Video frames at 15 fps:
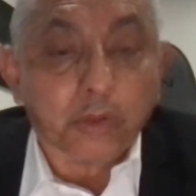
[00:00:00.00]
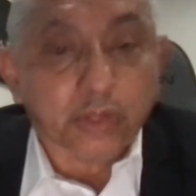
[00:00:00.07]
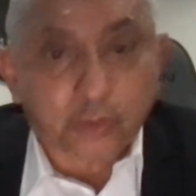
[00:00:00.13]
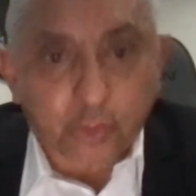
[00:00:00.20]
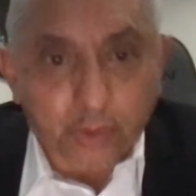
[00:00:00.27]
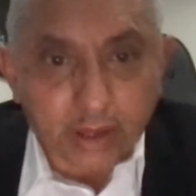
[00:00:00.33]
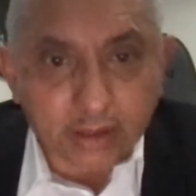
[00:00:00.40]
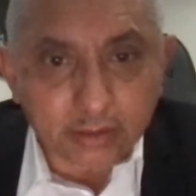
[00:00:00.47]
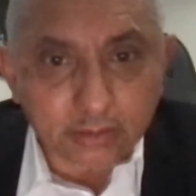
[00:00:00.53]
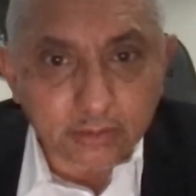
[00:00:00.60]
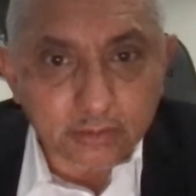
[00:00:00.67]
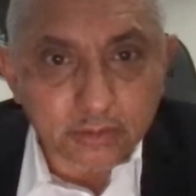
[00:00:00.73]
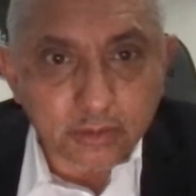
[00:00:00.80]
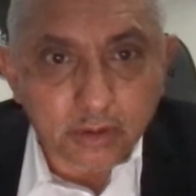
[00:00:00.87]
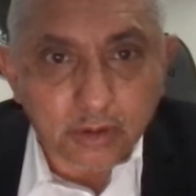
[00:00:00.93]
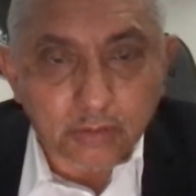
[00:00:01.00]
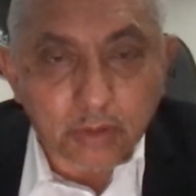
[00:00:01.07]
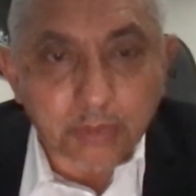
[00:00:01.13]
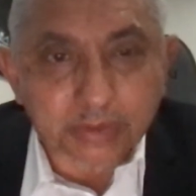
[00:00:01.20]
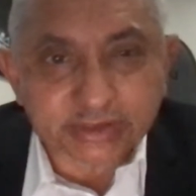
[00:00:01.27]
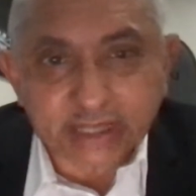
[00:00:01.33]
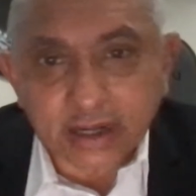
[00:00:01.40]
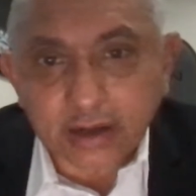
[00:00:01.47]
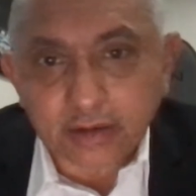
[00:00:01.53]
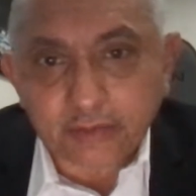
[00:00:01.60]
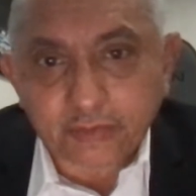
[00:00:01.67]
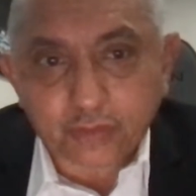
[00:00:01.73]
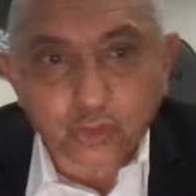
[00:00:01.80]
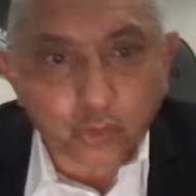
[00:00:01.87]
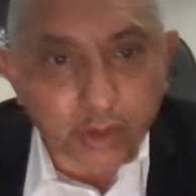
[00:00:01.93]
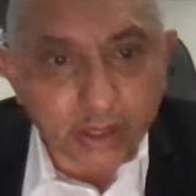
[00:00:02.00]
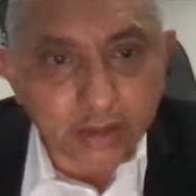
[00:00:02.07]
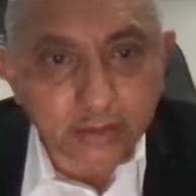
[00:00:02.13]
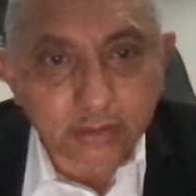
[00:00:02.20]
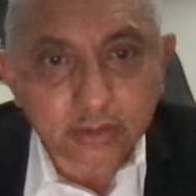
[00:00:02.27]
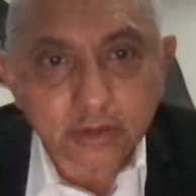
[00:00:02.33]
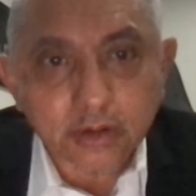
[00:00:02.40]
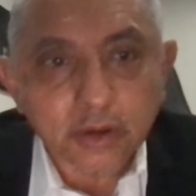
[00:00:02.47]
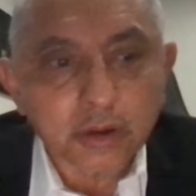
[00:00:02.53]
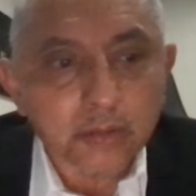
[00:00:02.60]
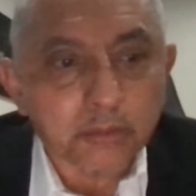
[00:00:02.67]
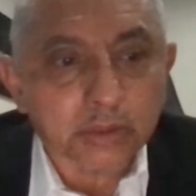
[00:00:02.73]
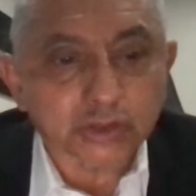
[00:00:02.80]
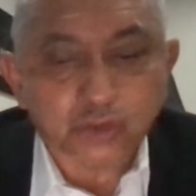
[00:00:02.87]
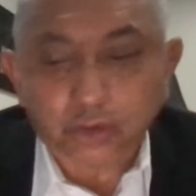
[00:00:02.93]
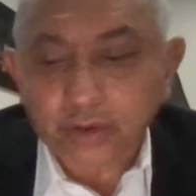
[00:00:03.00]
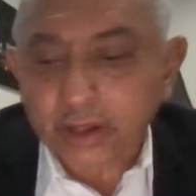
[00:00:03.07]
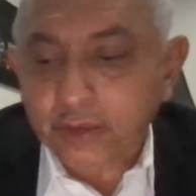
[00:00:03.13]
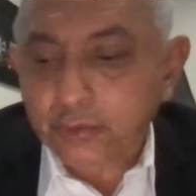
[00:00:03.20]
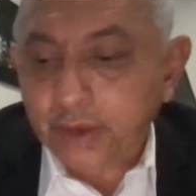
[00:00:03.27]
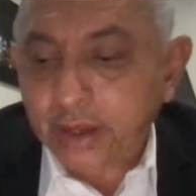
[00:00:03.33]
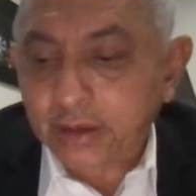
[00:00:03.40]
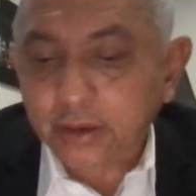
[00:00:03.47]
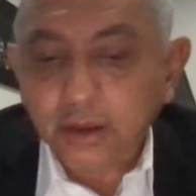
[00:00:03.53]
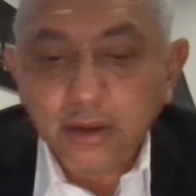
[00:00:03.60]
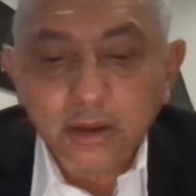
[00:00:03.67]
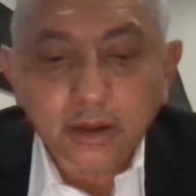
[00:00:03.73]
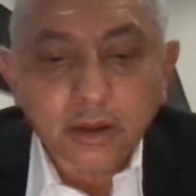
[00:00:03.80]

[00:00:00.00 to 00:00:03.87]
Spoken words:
Green, Representative Green, Majority Green,